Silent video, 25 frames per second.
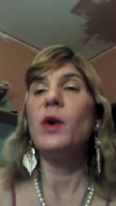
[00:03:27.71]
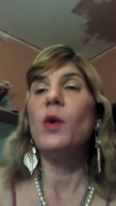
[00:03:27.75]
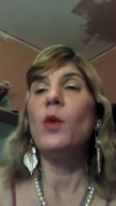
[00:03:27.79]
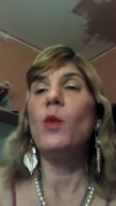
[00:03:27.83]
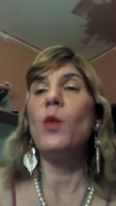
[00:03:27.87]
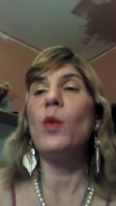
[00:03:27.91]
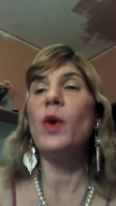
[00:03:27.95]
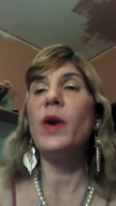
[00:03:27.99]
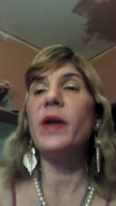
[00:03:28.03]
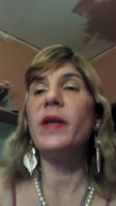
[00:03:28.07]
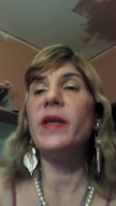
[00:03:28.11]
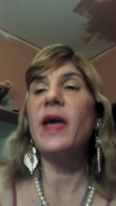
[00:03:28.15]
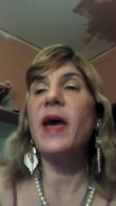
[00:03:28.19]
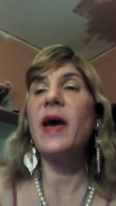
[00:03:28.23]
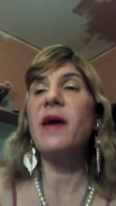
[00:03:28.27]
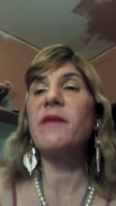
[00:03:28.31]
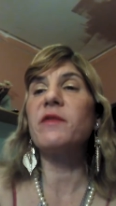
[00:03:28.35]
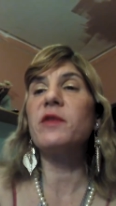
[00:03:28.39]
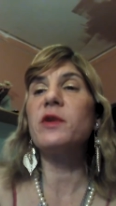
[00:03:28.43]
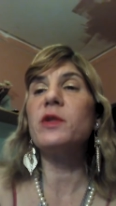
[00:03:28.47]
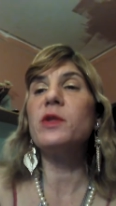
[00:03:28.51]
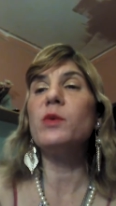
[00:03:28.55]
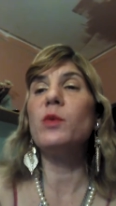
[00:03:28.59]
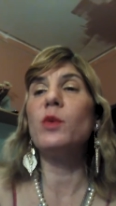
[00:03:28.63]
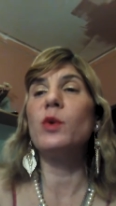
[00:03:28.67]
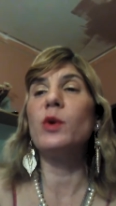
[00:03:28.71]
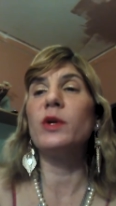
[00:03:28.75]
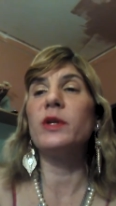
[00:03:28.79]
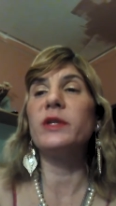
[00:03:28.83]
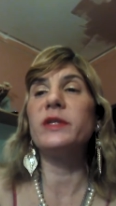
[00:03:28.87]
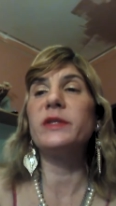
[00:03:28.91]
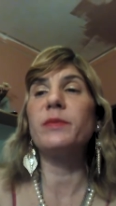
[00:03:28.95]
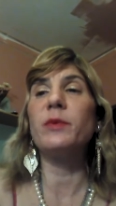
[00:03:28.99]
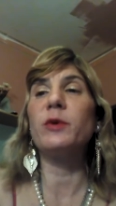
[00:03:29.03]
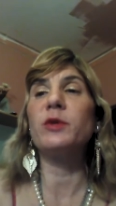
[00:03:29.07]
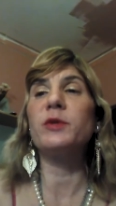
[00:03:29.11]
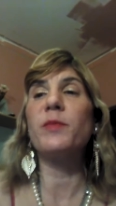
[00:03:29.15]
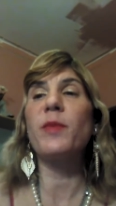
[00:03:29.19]
when, after the
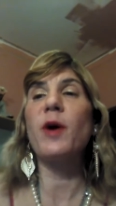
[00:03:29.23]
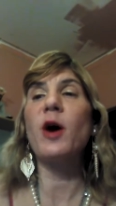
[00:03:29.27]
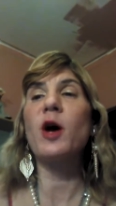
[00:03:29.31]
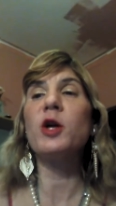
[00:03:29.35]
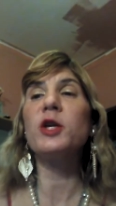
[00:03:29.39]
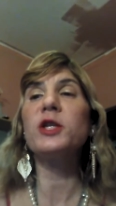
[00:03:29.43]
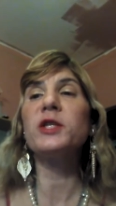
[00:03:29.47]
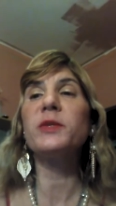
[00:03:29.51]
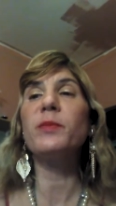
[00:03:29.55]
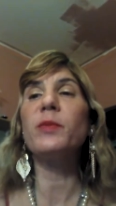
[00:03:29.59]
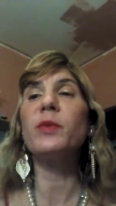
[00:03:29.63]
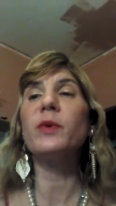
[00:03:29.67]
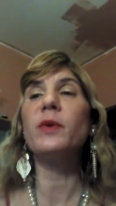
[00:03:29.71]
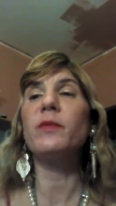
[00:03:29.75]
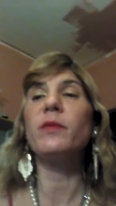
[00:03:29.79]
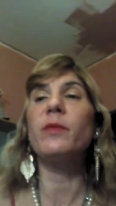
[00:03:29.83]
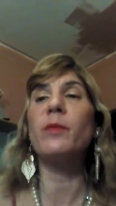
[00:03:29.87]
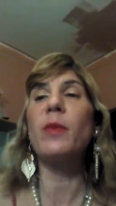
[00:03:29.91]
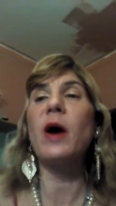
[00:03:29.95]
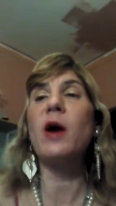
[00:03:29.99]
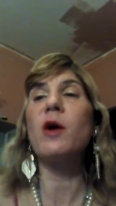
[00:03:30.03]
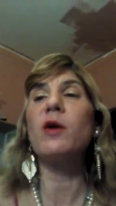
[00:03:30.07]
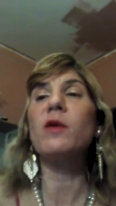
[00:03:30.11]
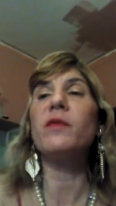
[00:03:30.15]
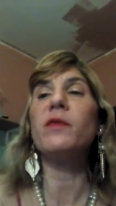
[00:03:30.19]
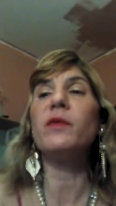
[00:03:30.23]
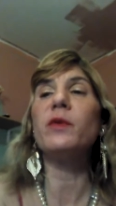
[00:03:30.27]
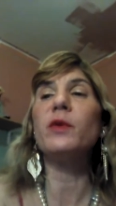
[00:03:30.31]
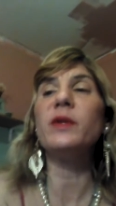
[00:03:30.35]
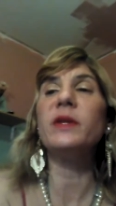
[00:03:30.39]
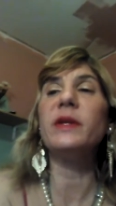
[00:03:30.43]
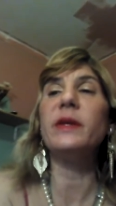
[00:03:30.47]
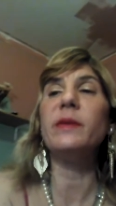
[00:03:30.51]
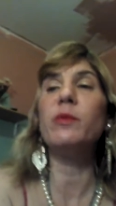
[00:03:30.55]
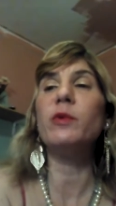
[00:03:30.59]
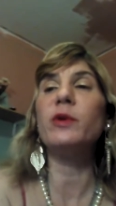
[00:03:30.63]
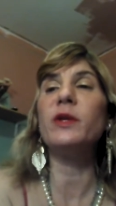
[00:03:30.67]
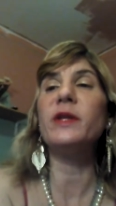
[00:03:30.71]
world's most powerful
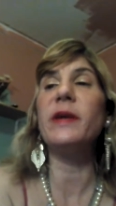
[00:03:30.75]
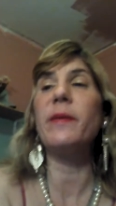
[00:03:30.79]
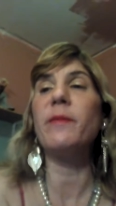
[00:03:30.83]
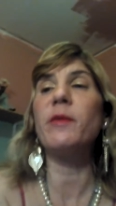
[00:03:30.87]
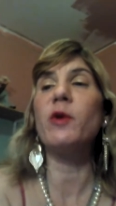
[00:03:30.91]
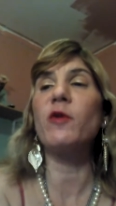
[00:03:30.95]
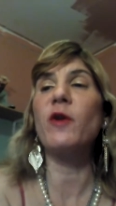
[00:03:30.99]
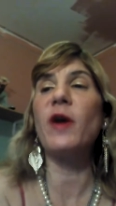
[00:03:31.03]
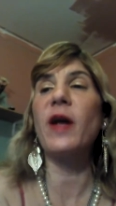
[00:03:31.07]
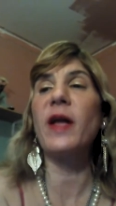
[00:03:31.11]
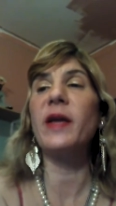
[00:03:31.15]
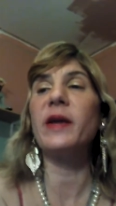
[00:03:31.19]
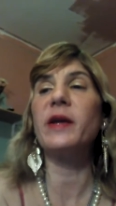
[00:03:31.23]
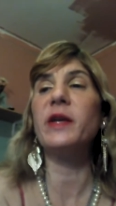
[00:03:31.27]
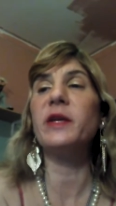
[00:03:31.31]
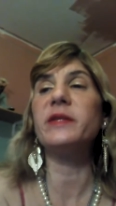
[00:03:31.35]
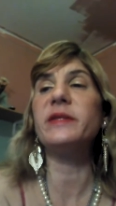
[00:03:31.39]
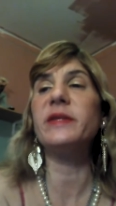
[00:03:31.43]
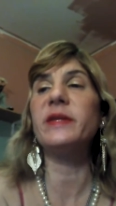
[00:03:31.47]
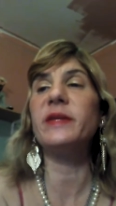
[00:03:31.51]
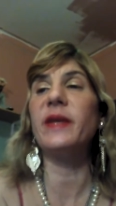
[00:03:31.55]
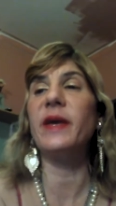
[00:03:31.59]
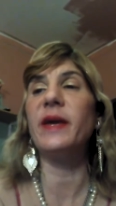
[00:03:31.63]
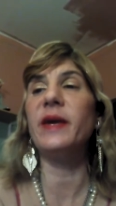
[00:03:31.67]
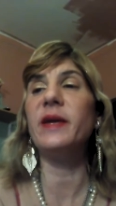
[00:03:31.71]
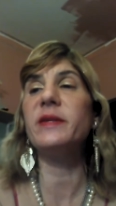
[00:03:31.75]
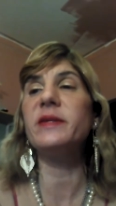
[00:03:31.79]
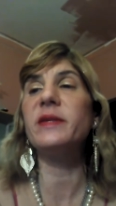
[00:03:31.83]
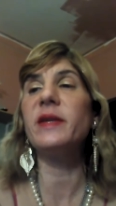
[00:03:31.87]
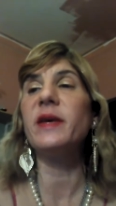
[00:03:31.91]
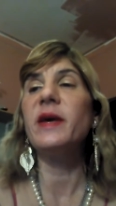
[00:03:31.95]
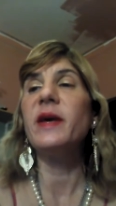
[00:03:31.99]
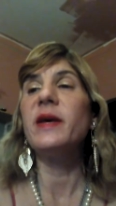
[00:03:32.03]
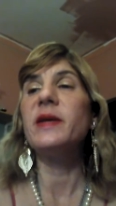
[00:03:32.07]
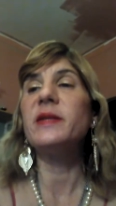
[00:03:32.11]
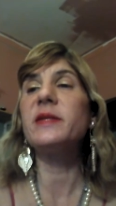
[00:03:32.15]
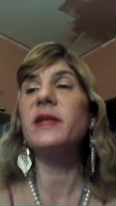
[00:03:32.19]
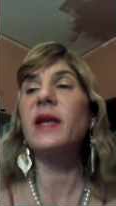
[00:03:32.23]
liberal democratic states
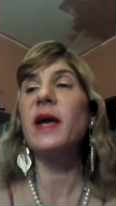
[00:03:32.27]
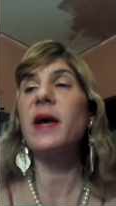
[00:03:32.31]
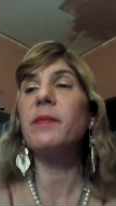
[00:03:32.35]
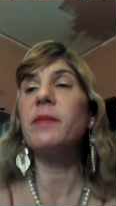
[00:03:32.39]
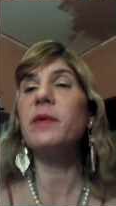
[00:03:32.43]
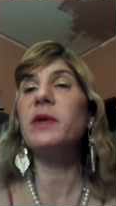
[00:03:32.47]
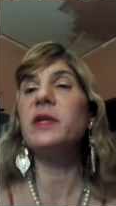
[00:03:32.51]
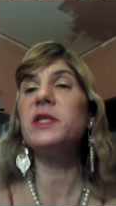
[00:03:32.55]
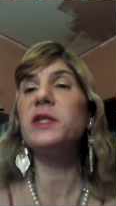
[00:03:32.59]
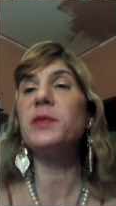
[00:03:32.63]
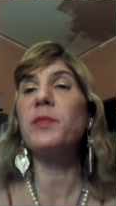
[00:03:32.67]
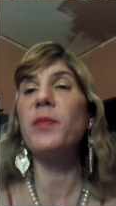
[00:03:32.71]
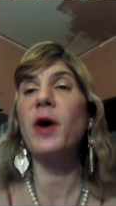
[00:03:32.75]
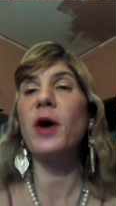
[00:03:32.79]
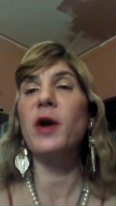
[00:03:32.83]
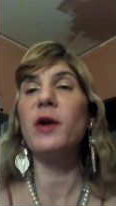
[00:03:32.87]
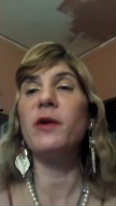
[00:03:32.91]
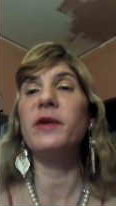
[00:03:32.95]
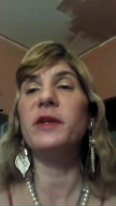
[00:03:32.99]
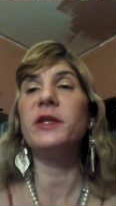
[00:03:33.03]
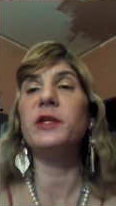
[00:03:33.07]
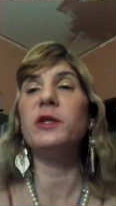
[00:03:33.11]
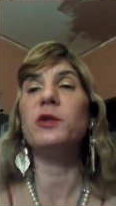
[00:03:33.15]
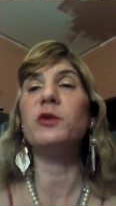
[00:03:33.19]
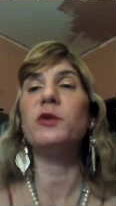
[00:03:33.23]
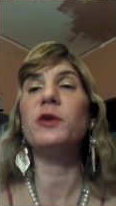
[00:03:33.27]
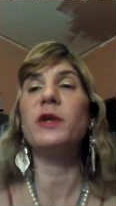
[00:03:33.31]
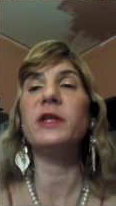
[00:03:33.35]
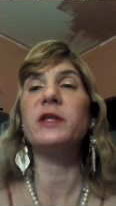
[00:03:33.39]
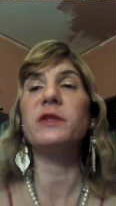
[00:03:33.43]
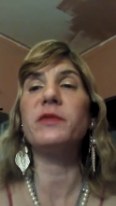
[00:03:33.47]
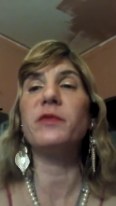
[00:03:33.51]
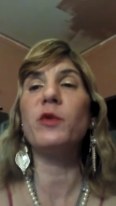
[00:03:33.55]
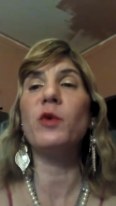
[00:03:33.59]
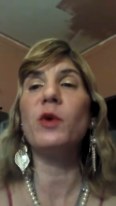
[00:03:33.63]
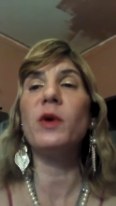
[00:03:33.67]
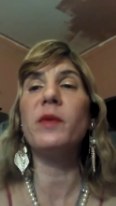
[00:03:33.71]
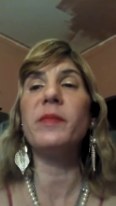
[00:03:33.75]
stop conspiring to
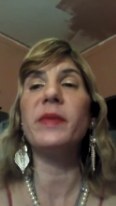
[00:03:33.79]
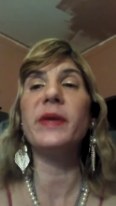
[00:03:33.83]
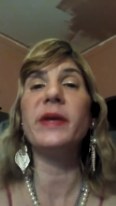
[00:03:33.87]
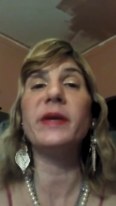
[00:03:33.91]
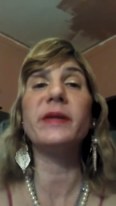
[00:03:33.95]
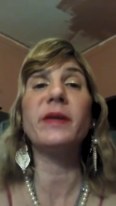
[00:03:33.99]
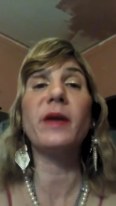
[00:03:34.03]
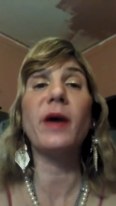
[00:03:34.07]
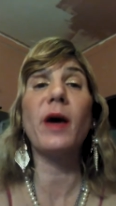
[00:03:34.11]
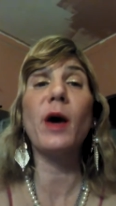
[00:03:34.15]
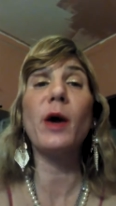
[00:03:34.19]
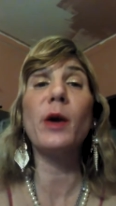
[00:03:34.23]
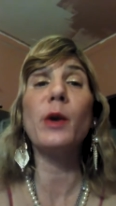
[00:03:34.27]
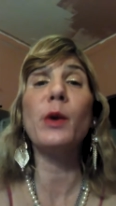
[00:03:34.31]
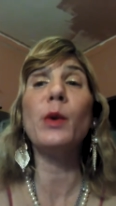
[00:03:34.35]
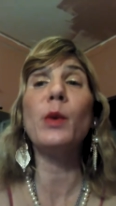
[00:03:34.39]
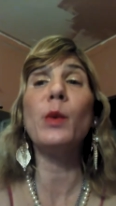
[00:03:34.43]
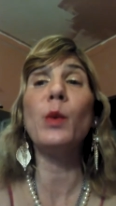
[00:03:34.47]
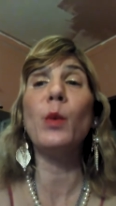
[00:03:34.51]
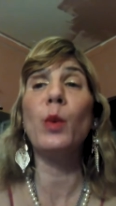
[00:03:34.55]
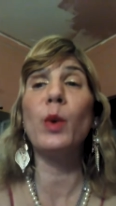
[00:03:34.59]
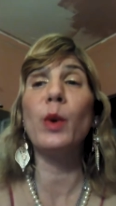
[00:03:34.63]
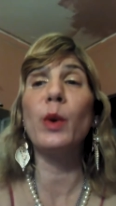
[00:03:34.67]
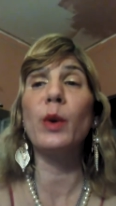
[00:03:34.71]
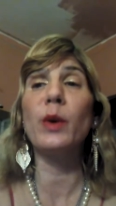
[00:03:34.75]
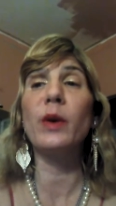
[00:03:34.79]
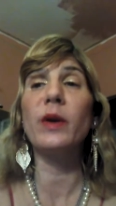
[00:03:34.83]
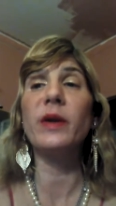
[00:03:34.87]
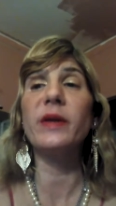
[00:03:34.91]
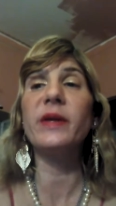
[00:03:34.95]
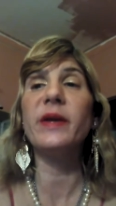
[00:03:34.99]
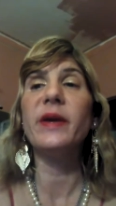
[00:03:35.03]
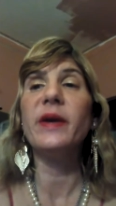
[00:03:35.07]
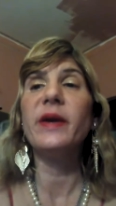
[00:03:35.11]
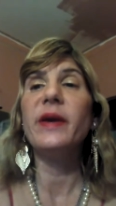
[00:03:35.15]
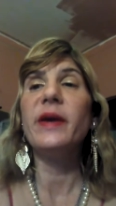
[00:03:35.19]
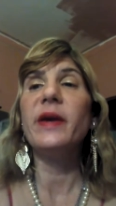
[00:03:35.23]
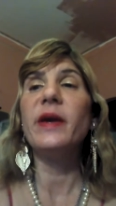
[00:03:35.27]
transform the entire world